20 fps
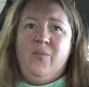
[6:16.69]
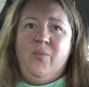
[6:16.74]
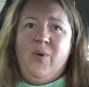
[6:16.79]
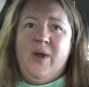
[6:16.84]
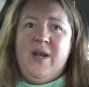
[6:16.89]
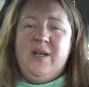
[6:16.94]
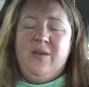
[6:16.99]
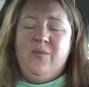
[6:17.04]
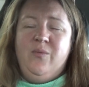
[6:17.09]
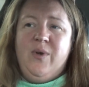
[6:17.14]

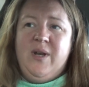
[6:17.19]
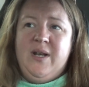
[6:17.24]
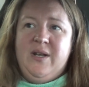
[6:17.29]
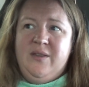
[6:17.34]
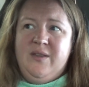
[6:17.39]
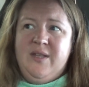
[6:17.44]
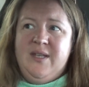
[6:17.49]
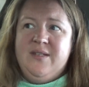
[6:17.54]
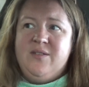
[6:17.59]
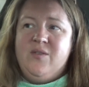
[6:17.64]

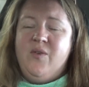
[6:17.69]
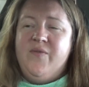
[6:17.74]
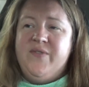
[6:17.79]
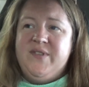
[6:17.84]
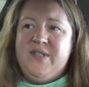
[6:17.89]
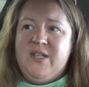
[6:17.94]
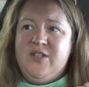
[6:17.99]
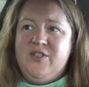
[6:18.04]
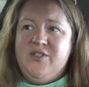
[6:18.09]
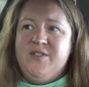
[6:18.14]
when these
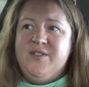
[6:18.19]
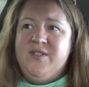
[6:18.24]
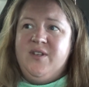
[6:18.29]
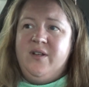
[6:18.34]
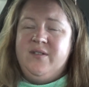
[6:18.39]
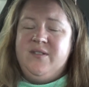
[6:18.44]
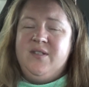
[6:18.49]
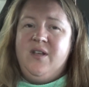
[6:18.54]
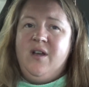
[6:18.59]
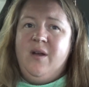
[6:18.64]
conversations
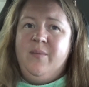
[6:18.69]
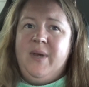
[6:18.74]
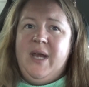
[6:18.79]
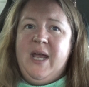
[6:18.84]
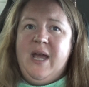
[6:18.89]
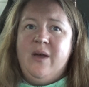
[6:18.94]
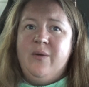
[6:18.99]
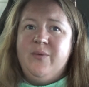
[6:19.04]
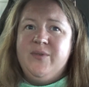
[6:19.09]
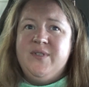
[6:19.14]
started coming
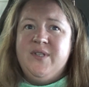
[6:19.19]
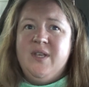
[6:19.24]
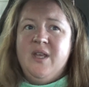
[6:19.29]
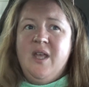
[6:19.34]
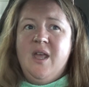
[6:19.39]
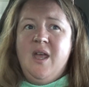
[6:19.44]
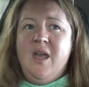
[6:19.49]
out.